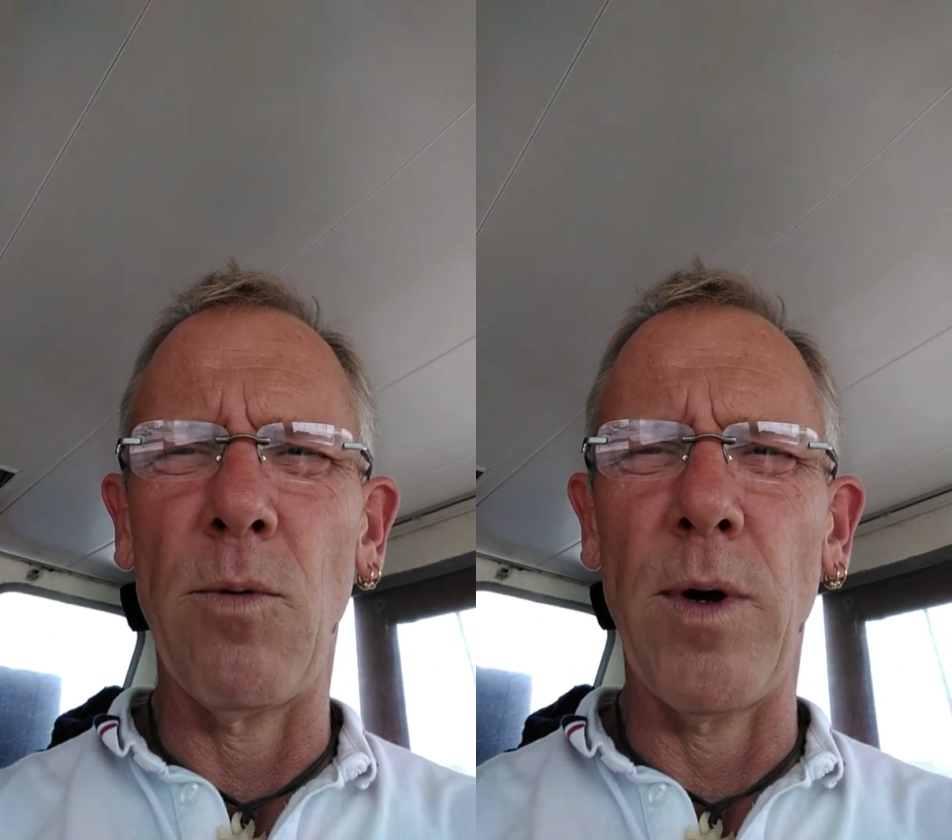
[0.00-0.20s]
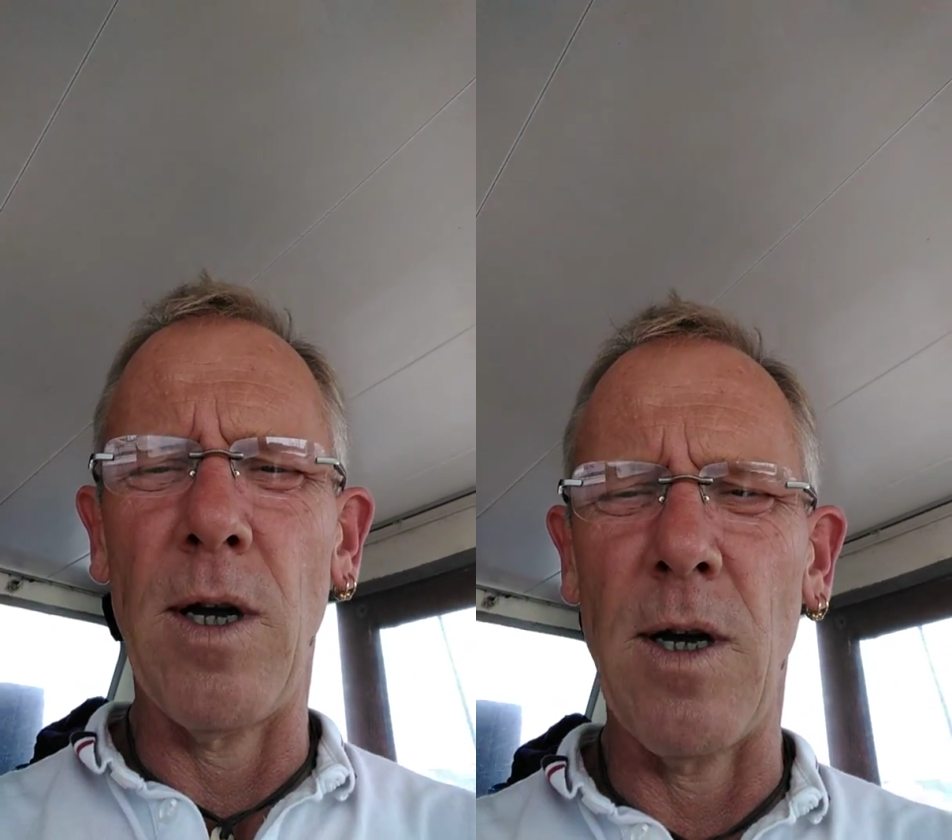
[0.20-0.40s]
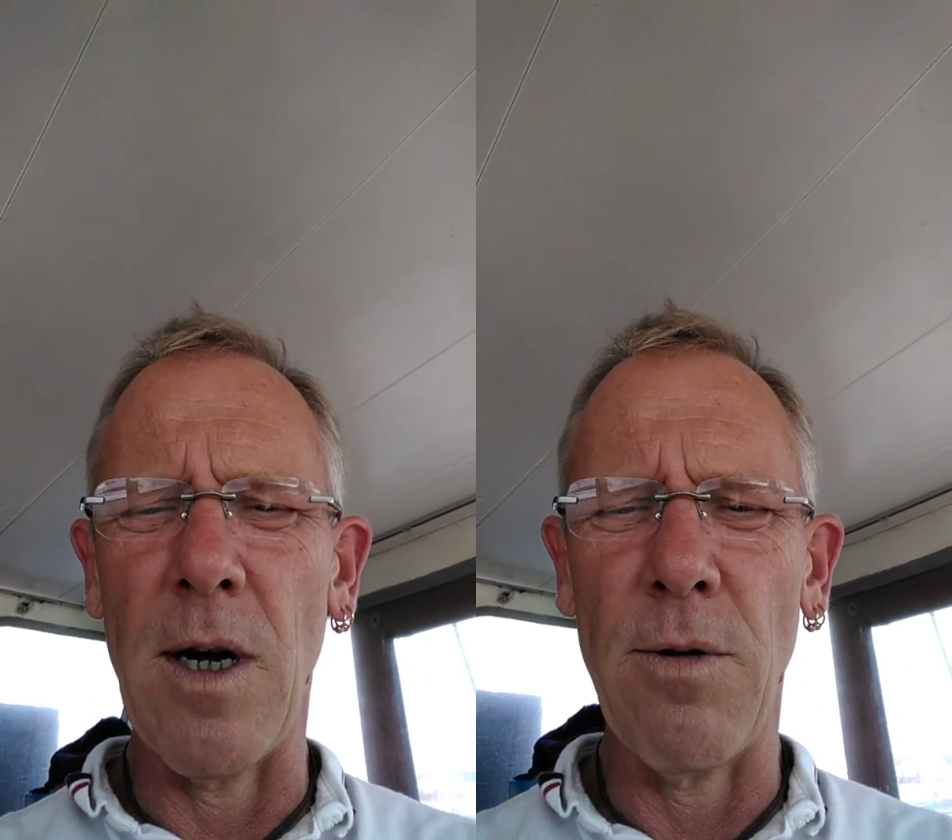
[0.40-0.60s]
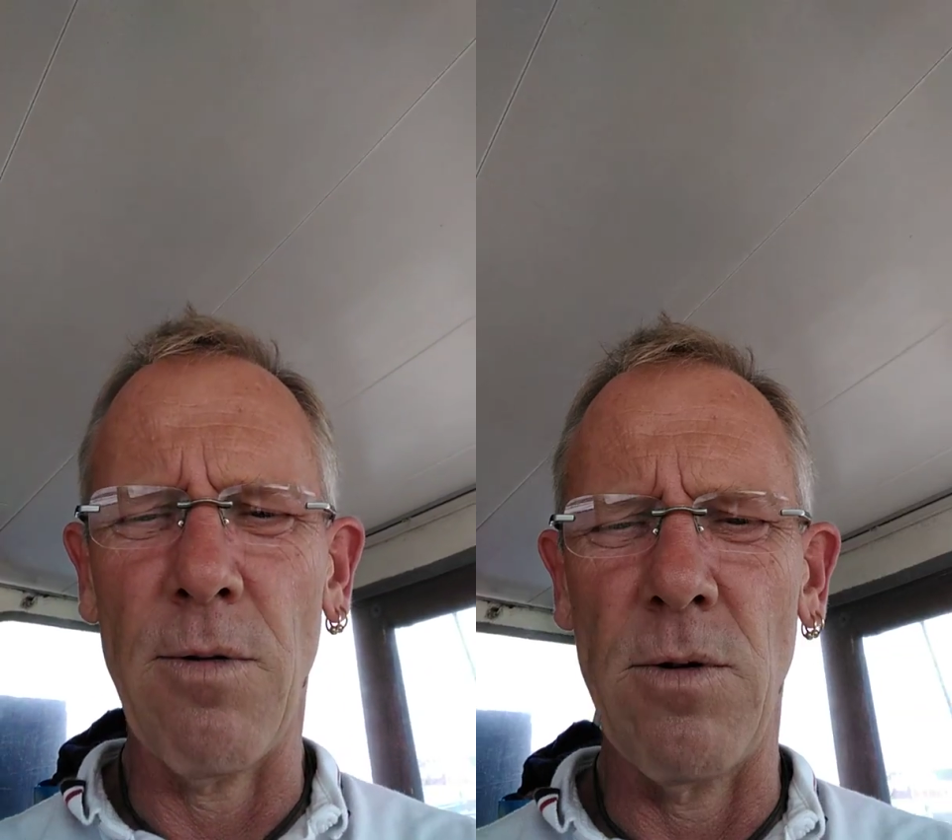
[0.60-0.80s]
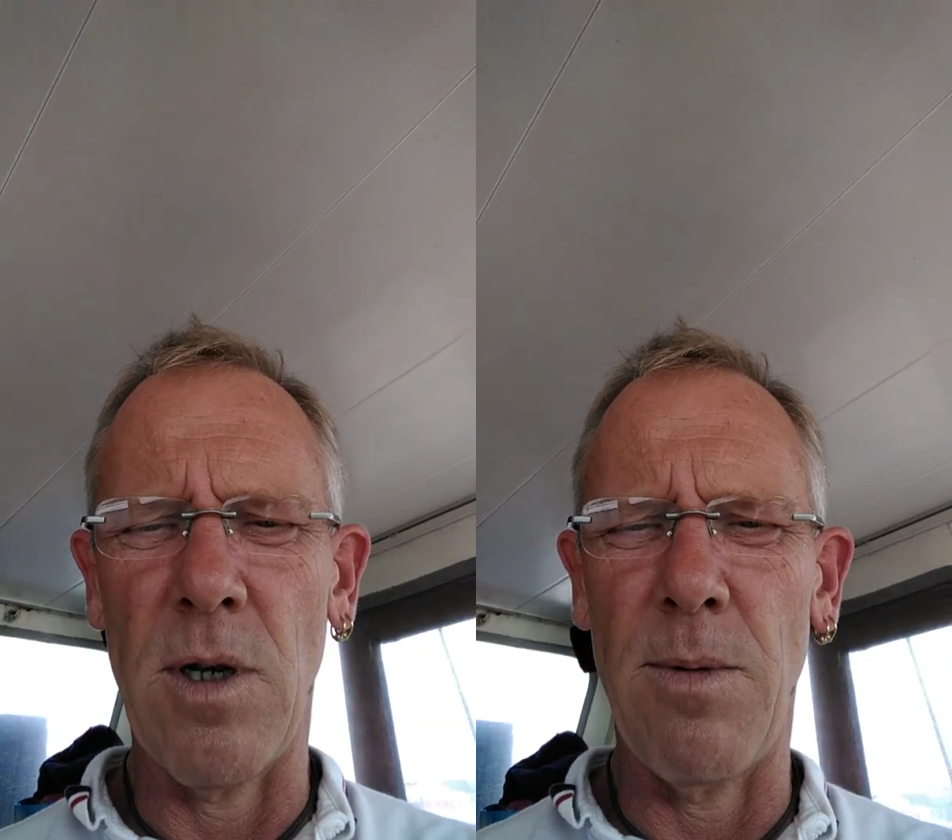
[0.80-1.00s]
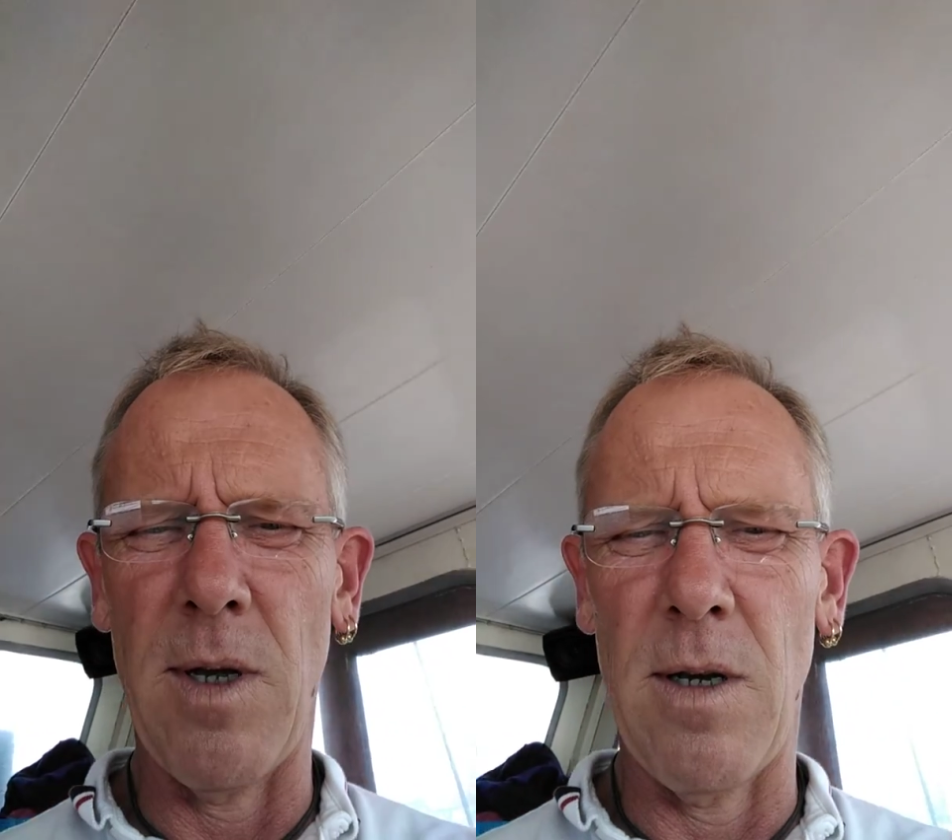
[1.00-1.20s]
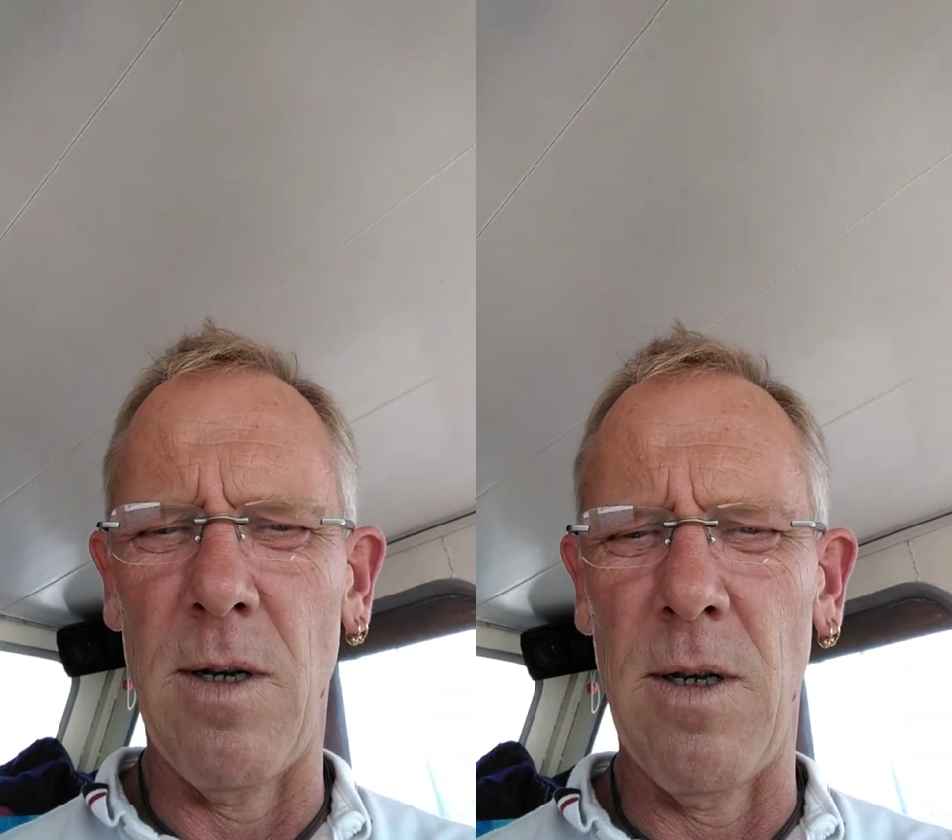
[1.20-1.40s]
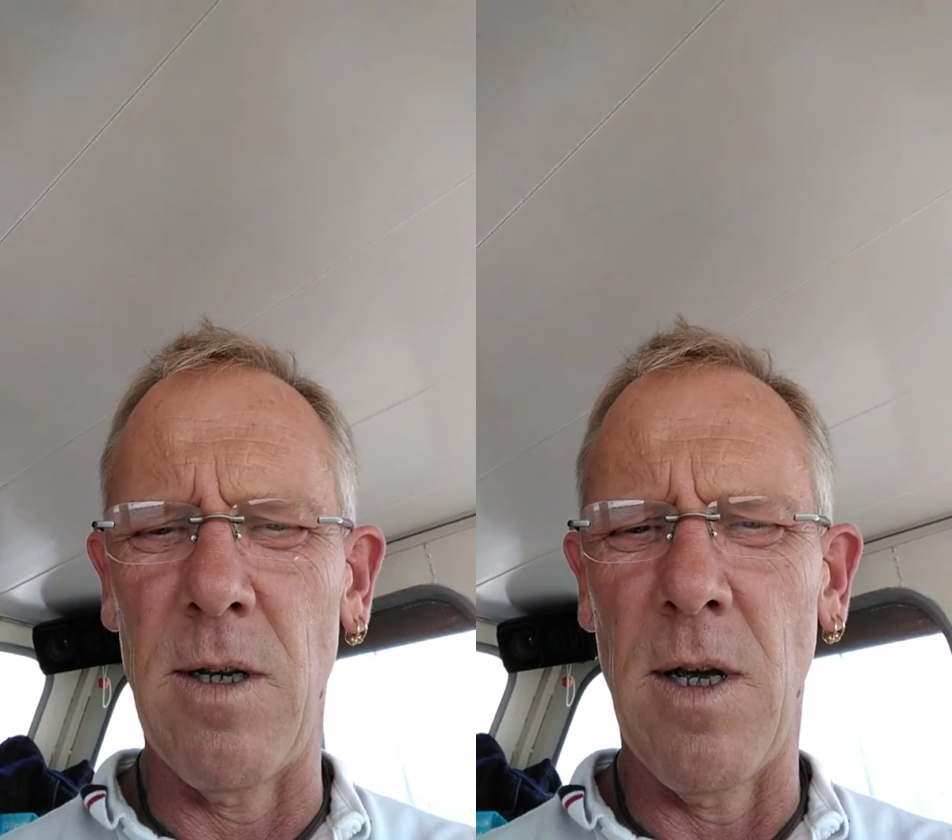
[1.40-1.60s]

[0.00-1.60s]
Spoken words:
can go through some of that and